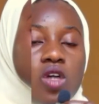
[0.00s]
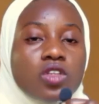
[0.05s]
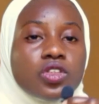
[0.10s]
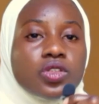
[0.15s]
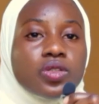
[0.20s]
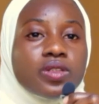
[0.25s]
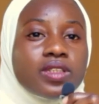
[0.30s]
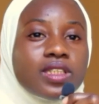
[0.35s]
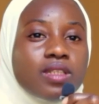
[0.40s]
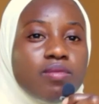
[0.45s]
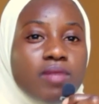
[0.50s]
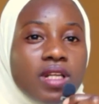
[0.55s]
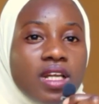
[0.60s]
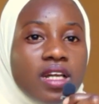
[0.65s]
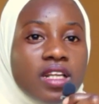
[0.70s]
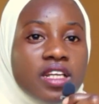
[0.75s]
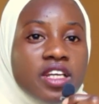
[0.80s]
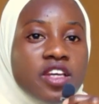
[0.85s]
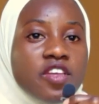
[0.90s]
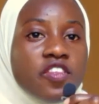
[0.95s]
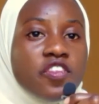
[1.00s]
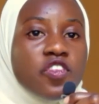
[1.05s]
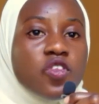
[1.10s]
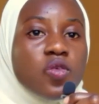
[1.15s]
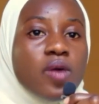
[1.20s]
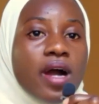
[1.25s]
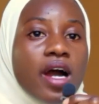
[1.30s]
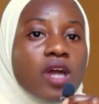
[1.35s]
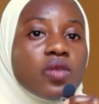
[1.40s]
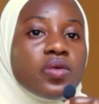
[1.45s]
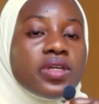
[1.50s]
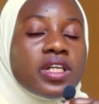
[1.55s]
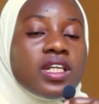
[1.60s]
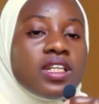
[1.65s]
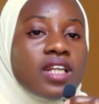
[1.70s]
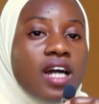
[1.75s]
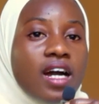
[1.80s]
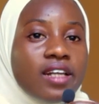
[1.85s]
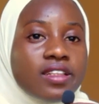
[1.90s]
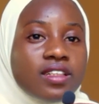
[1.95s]
So similarly, if you are
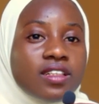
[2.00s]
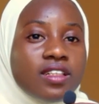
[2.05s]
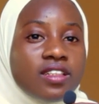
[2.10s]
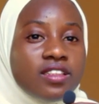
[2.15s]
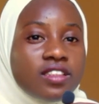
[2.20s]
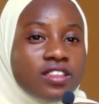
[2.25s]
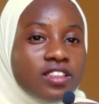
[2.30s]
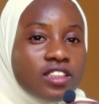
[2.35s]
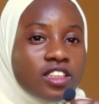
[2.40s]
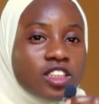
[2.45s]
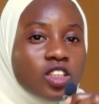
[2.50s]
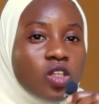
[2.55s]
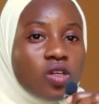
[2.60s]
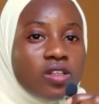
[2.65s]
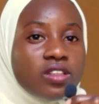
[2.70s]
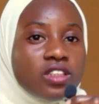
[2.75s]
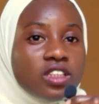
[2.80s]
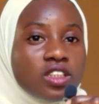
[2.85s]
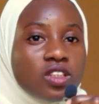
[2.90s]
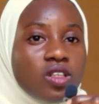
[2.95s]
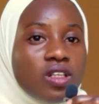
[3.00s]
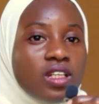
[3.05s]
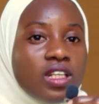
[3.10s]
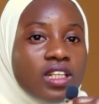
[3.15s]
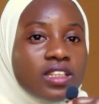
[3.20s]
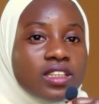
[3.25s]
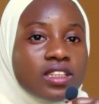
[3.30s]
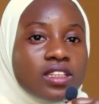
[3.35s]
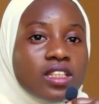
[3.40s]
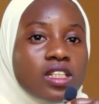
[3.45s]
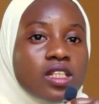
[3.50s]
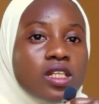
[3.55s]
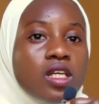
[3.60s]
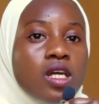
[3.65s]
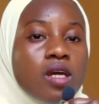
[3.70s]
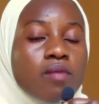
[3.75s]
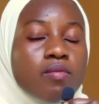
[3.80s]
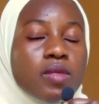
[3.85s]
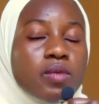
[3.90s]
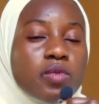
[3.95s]
looking at a disease condition, let's say
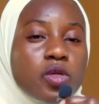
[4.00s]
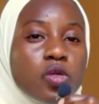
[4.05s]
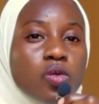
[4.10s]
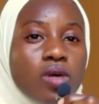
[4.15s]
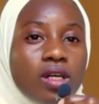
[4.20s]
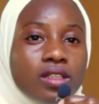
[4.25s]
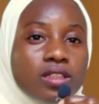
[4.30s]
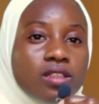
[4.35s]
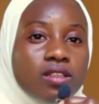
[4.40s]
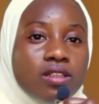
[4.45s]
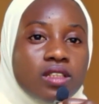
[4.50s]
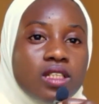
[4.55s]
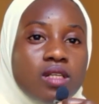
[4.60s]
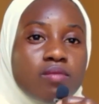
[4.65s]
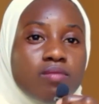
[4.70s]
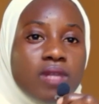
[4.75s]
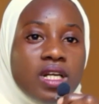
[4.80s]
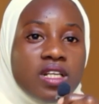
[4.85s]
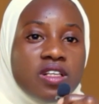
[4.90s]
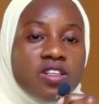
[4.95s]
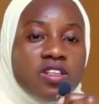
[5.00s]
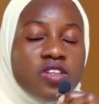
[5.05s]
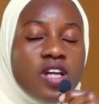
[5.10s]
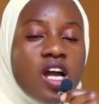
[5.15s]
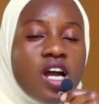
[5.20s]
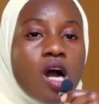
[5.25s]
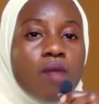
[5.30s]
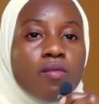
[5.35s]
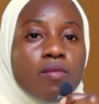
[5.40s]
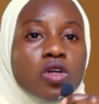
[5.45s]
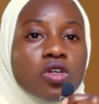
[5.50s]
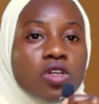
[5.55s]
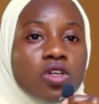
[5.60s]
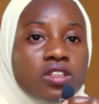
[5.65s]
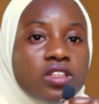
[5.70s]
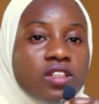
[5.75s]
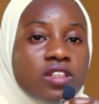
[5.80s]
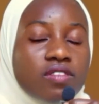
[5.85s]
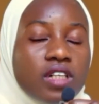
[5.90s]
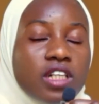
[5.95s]
maybe you are studying malaria among
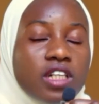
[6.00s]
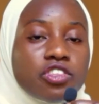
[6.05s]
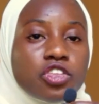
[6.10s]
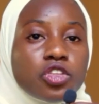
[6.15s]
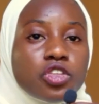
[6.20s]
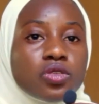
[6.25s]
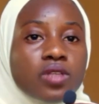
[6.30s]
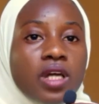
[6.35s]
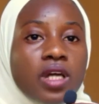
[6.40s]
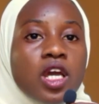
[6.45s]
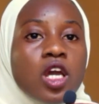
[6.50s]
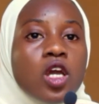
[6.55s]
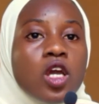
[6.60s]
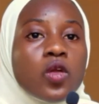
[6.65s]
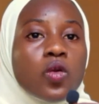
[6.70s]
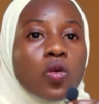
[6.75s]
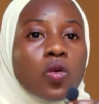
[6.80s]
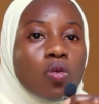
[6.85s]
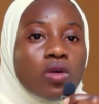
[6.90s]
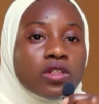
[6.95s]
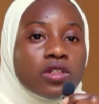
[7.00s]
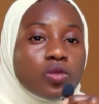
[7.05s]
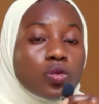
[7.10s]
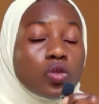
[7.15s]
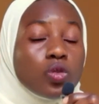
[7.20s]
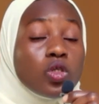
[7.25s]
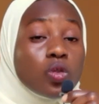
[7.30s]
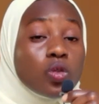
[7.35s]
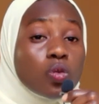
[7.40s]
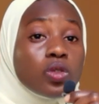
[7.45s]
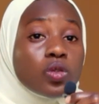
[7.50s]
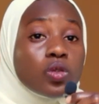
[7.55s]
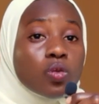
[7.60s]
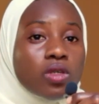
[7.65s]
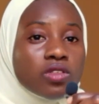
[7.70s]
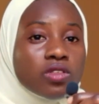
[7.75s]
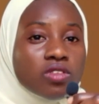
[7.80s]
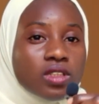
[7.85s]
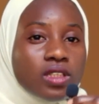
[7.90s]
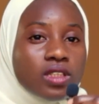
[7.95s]
under 5 children, you would
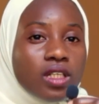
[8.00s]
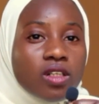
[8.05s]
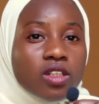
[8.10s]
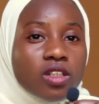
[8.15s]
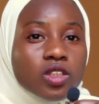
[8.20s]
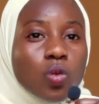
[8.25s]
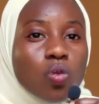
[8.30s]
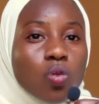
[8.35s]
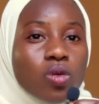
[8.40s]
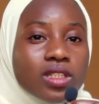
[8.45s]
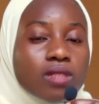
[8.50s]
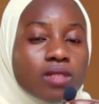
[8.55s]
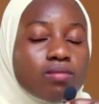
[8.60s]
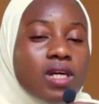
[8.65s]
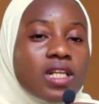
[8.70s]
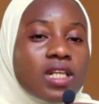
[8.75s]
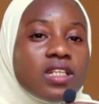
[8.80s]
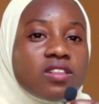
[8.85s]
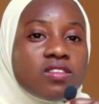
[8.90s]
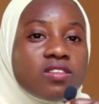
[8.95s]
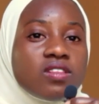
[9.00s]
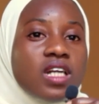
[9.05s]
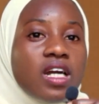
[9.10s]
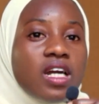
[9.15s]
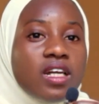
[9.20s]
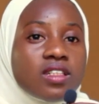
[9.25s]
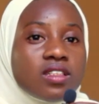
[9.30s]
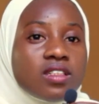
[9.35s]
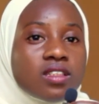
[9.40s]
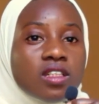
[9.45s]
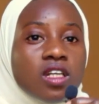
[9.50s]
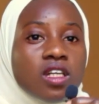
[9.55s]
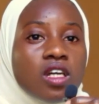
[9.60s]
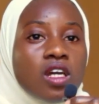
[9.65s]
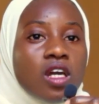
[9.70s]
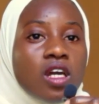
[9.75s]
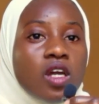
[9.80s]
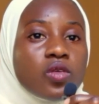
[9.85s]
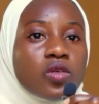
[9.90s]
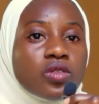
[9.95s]
want to tell us what malaria is.
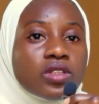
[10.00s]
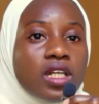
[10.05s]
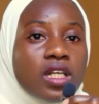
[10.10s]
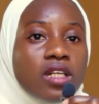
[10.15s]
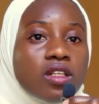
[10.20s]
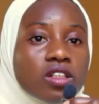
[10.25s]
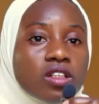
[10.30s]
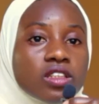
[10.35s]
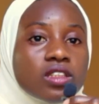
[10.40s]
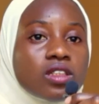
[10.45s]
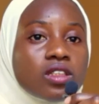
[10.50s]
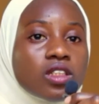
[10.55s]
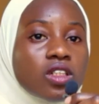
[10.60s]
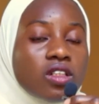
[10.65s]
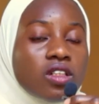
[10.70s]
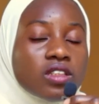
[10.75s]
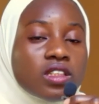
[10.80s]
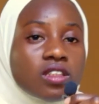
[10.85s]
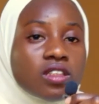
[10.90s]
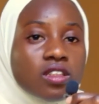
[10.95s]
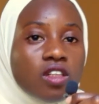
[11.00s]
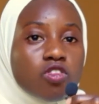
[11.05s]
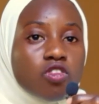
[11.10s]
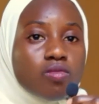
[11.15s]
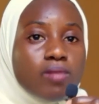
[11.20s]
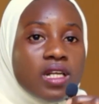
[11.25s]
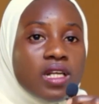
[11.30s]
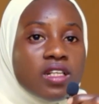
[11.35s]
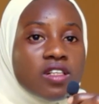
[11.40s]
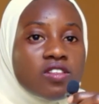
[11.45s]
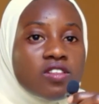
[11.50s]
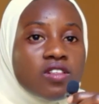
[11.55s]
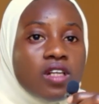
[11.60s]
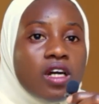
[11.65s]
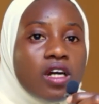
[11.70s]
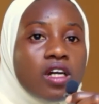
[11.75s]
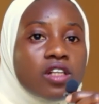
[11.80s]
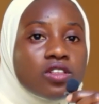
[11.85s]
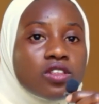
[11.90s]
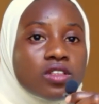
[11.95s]
You tell us the causes of
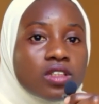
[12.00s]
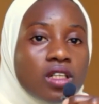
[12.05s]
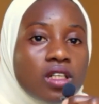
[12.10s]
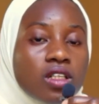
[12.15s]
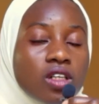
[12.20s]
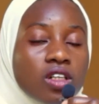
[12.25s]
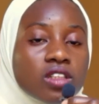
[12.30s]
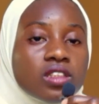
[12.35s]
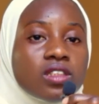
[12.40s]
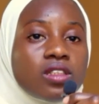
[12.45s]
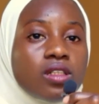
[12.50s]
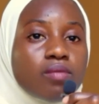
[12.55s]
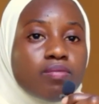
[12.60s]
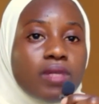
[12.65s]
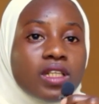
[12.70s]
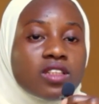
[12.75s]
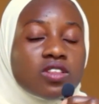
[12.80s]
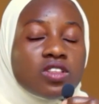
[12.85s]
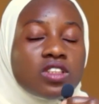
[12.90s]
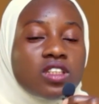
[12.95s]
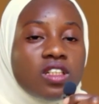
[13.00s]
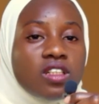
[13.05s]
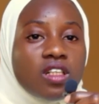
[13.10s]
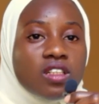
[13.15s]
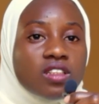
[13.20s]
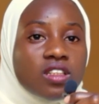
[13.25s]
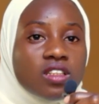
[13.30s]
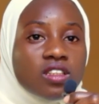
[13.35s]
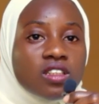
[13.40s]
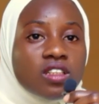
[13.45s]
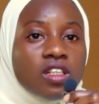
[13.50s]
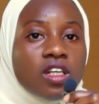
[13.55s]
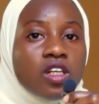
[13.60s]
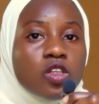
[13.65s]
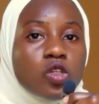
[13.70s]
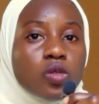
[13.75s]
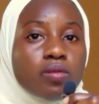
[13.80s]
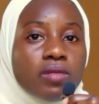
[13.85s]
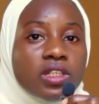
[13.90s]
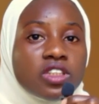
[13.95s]
malaria, you tell us the pathogenesis,
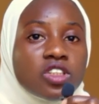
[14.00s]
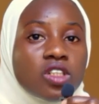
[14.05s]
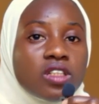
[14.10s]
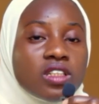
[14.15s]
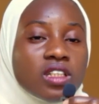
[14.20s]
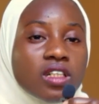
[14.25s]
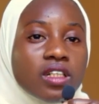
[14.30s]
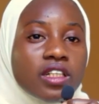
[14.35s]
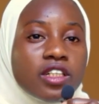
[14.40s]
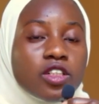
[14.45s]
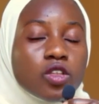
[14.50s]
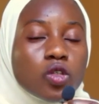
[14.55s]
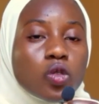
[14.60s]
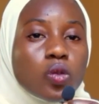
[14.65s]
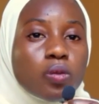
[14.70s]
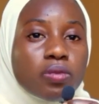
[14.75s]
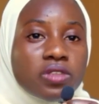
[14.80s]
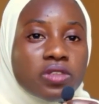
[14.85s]
you mention the clinical